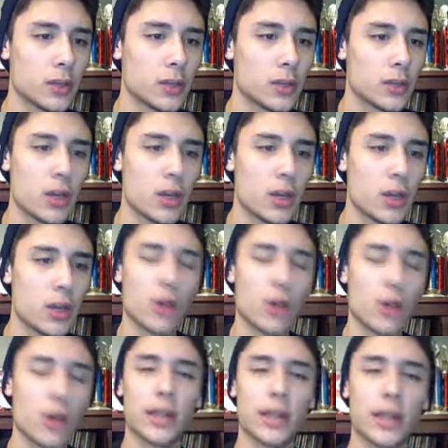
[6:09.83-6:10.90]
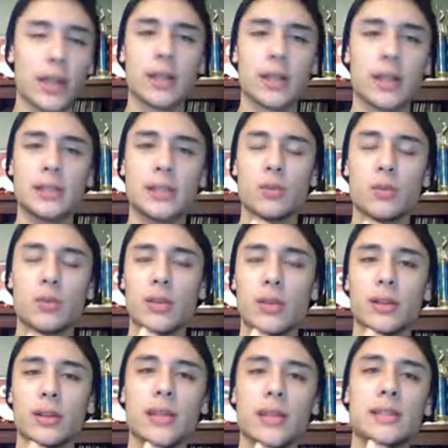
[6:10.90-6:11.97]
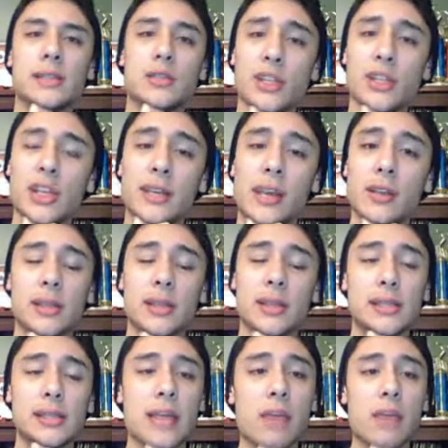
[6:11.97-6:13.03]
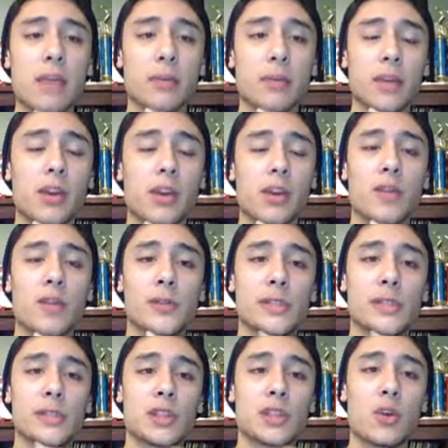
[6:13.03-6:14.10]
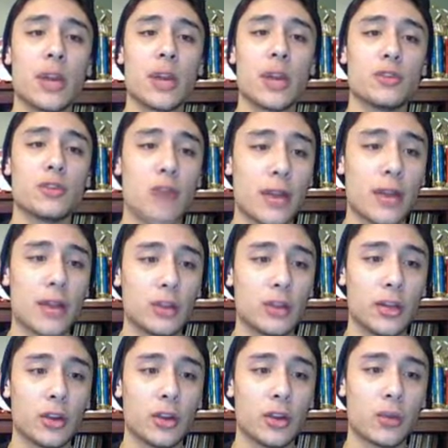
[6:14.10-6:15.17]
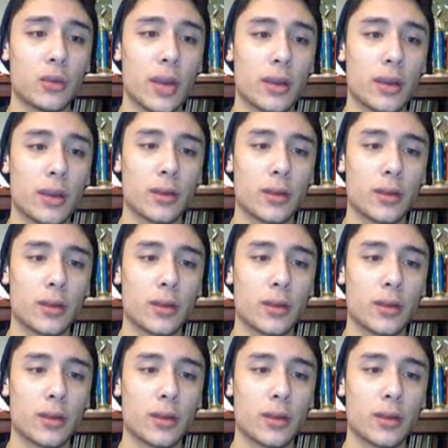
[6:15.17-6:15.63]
Okay, let's switch in Gigalith, but this time I'm going to go for Stone Edge rather than Earthquake.